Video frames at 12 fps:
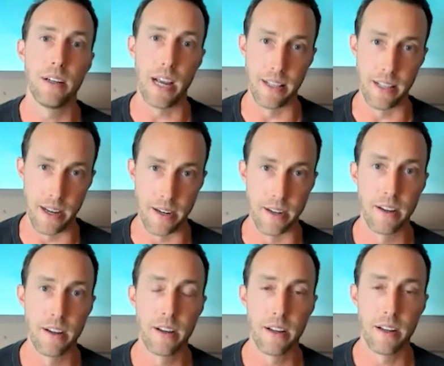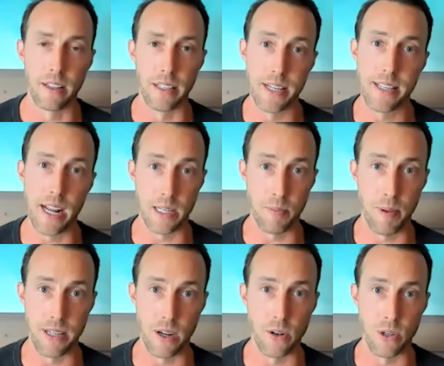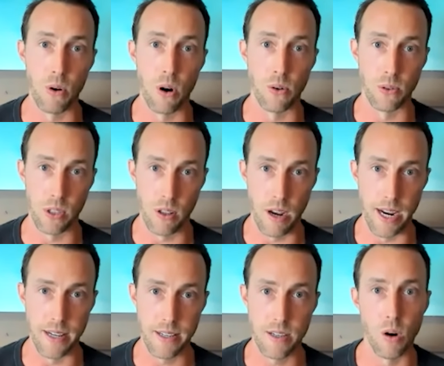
and then lease that space out to our own clients.